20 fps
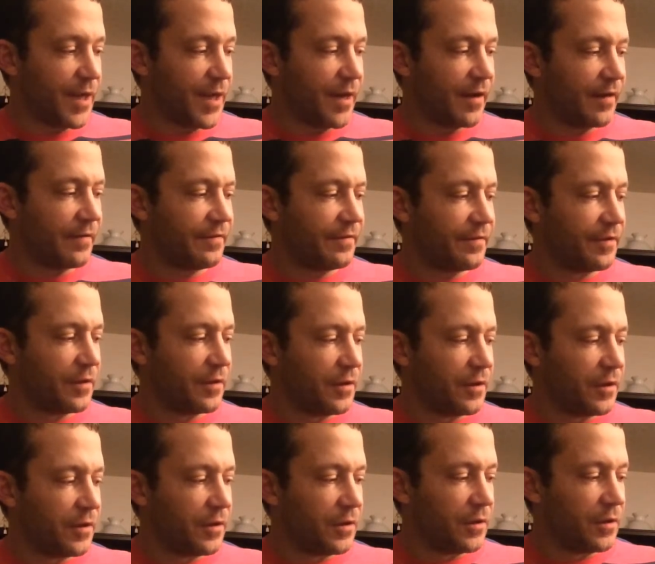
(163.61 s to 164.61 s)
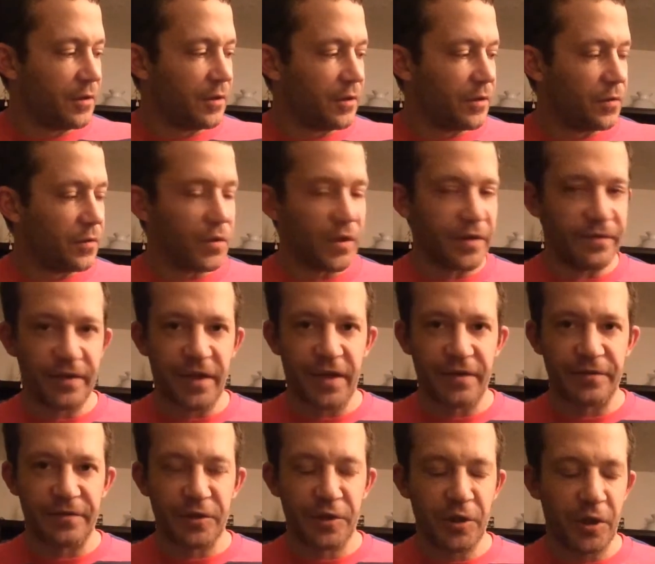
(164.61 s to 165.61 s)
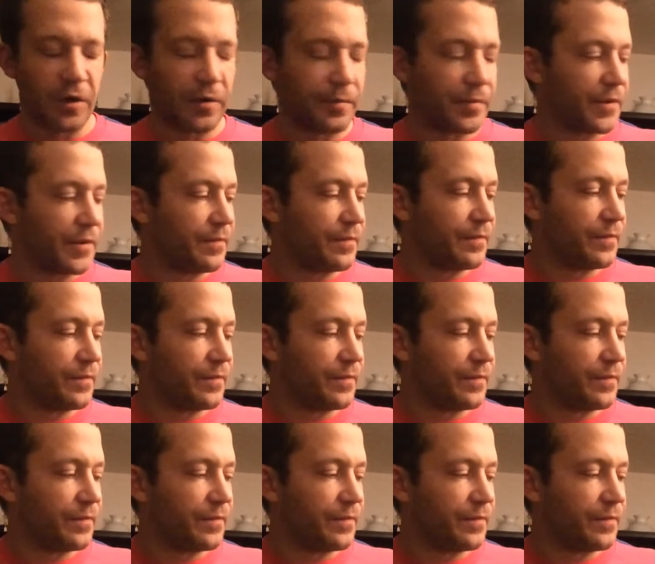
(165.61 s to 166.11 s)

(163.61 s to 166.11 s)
F, we have F sharp.